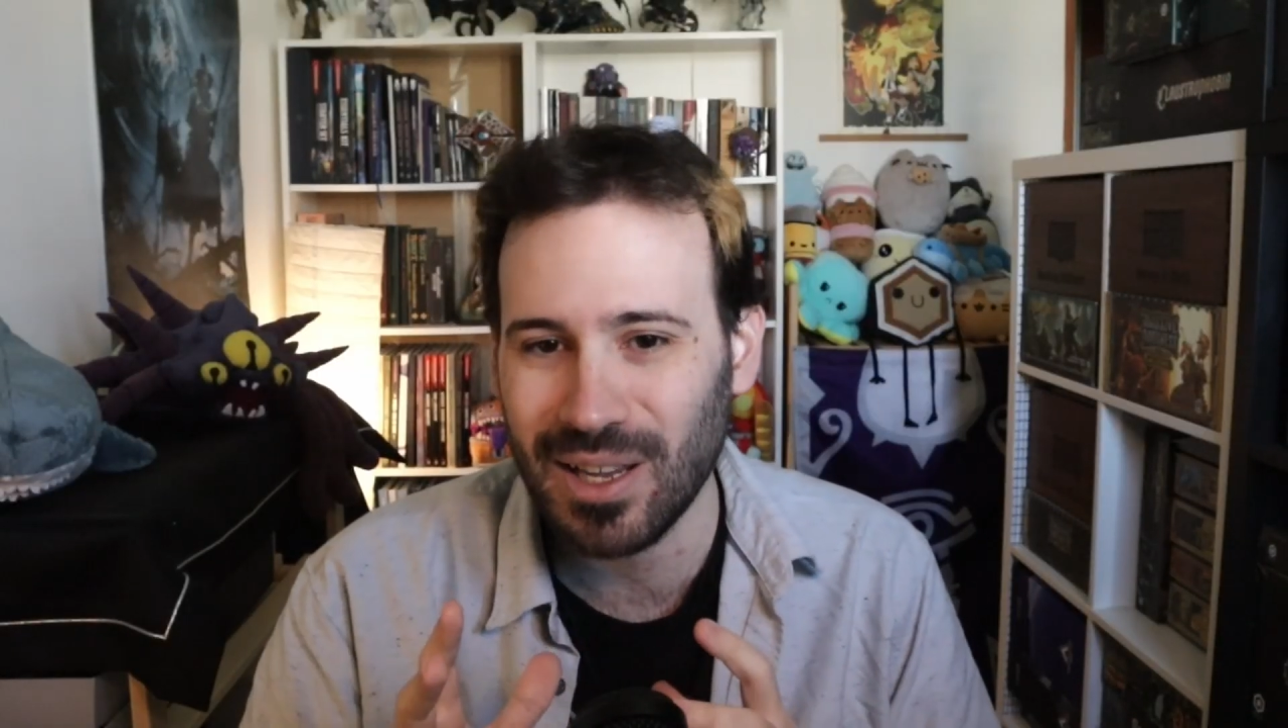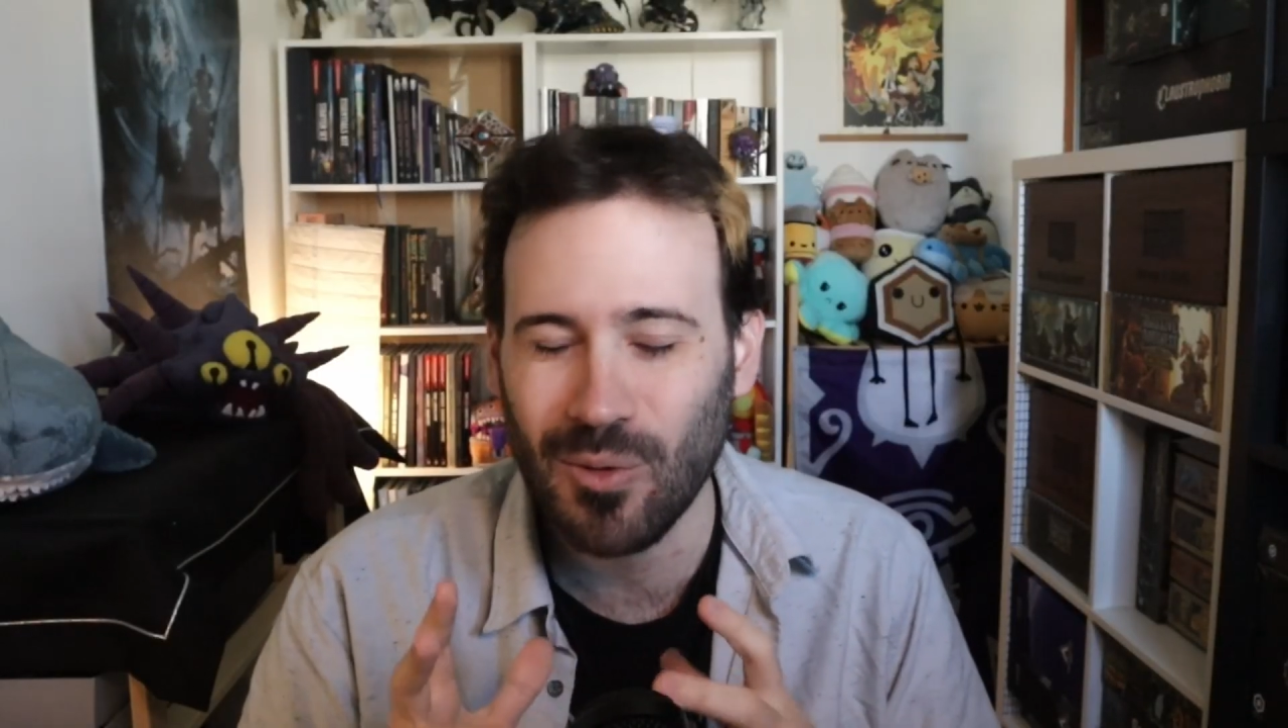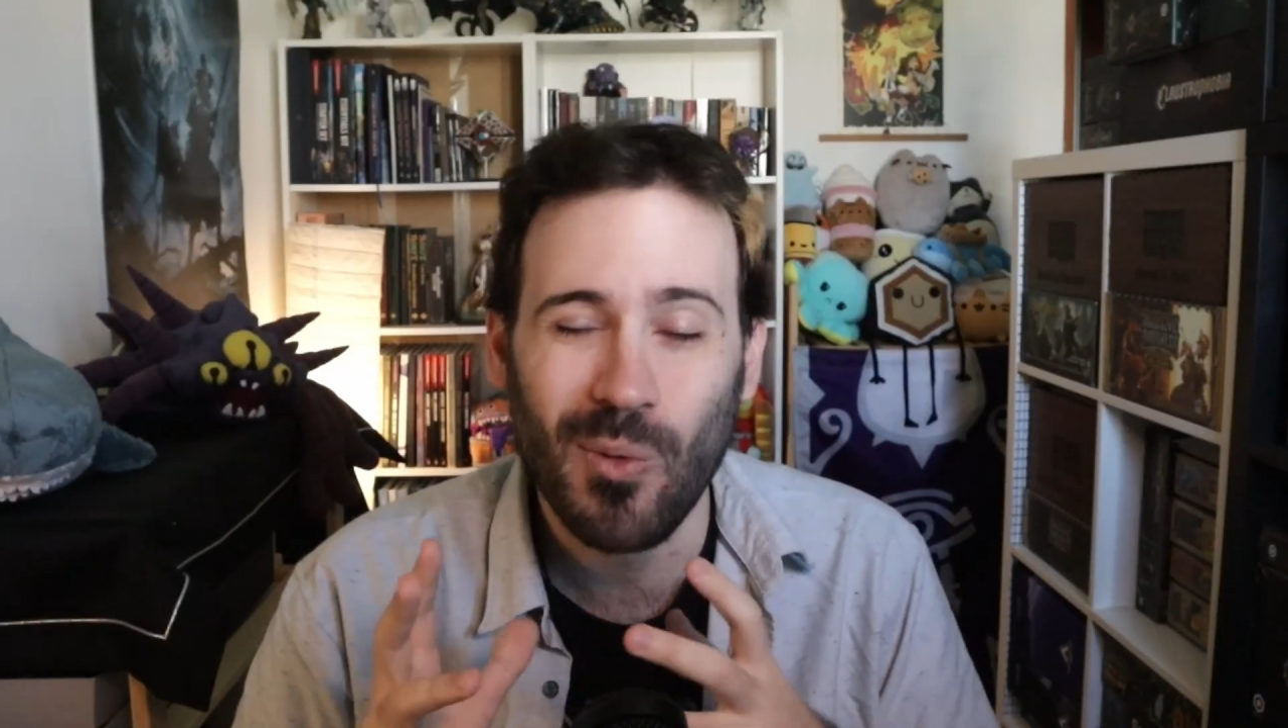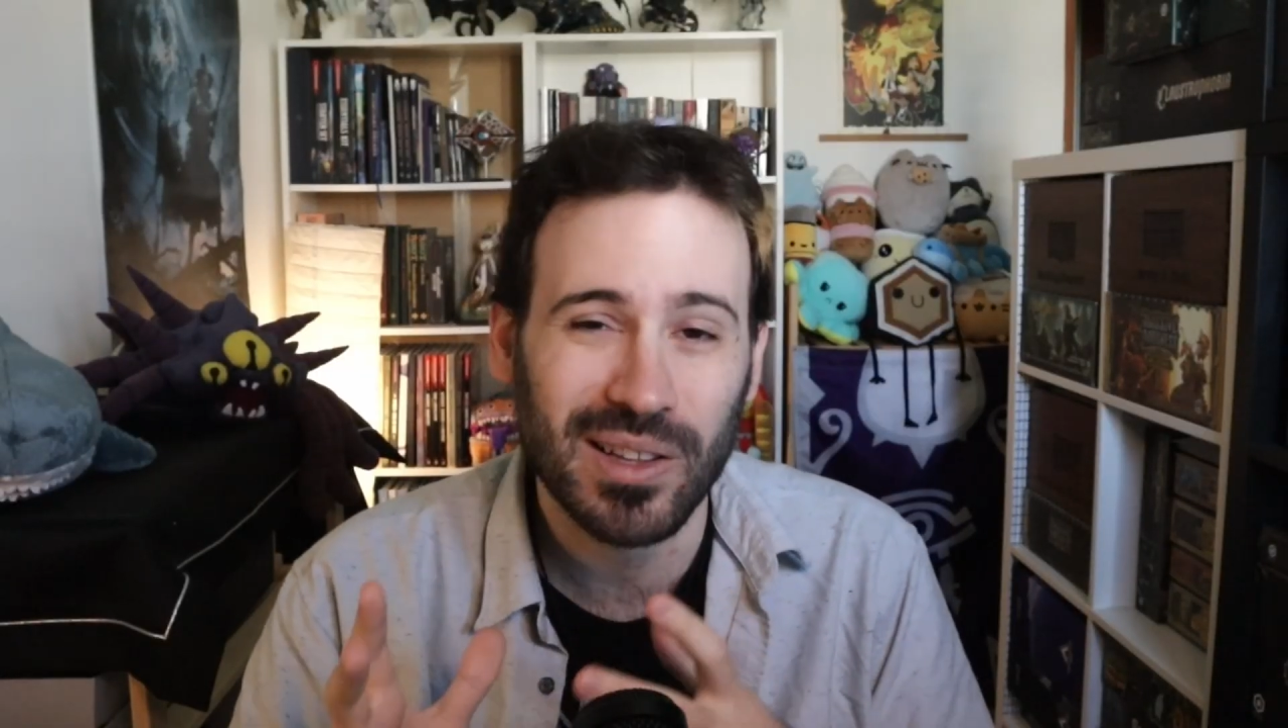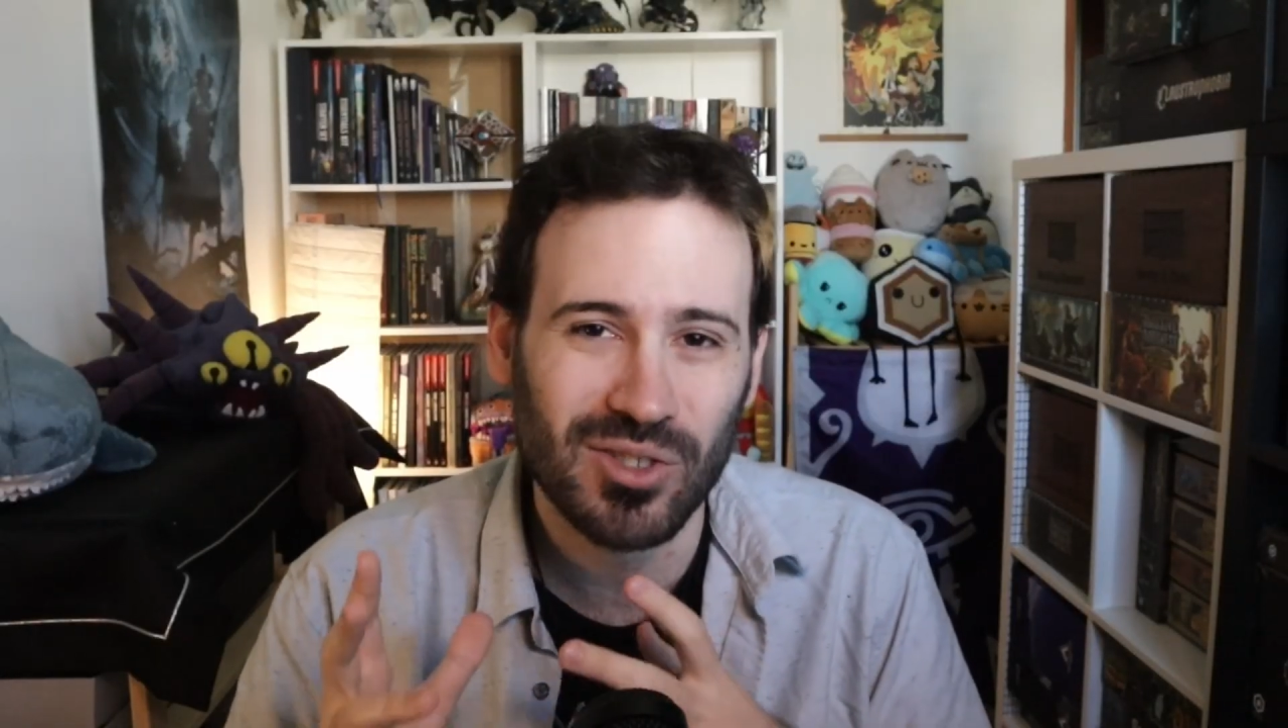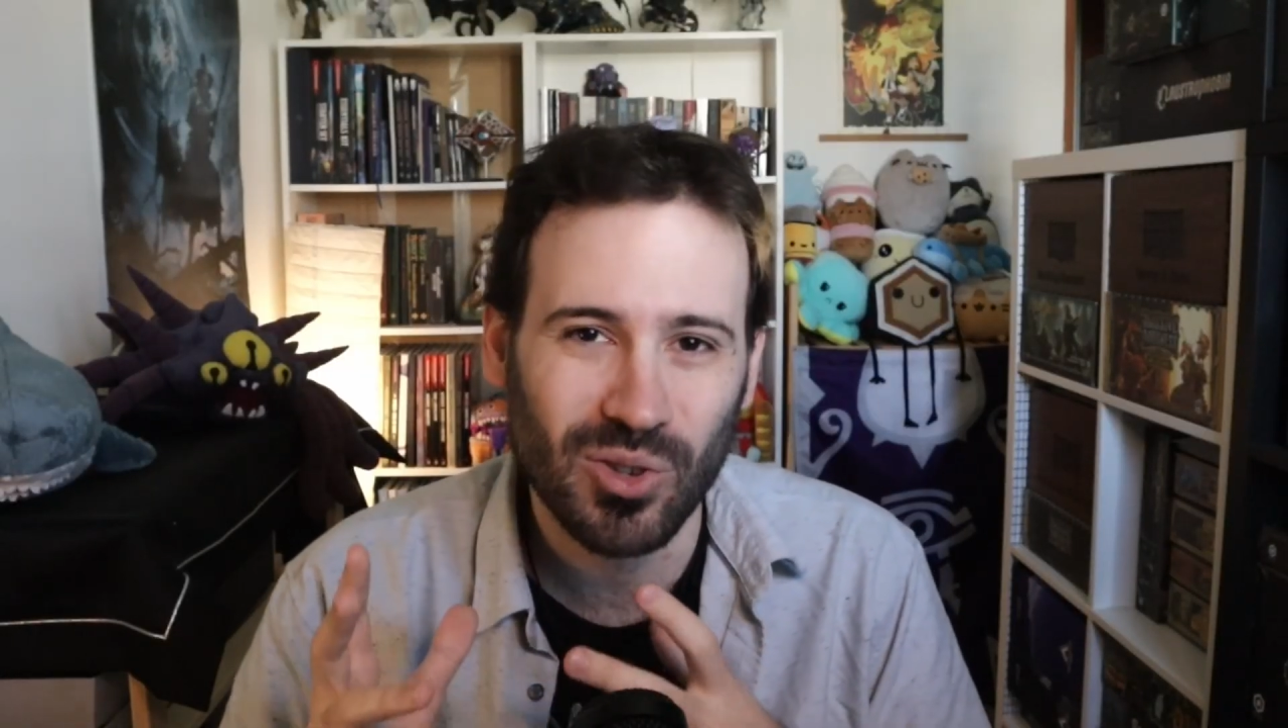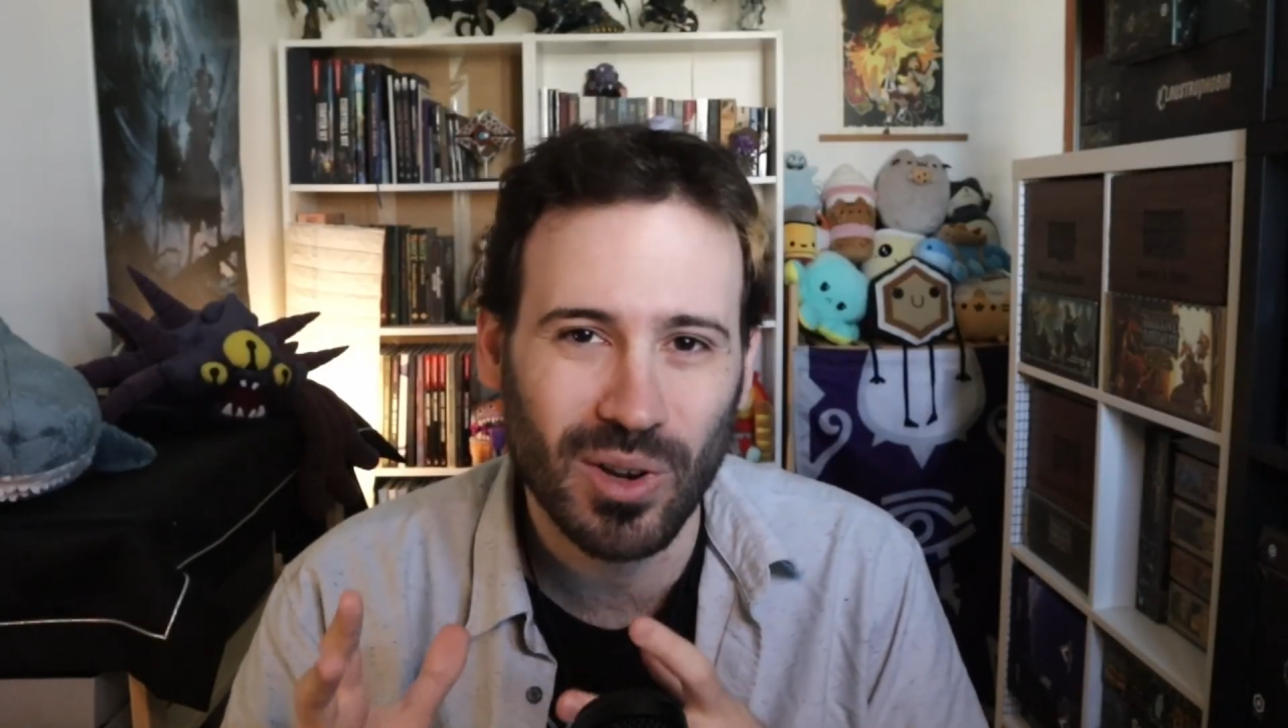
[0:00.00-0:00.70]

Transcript: one-shot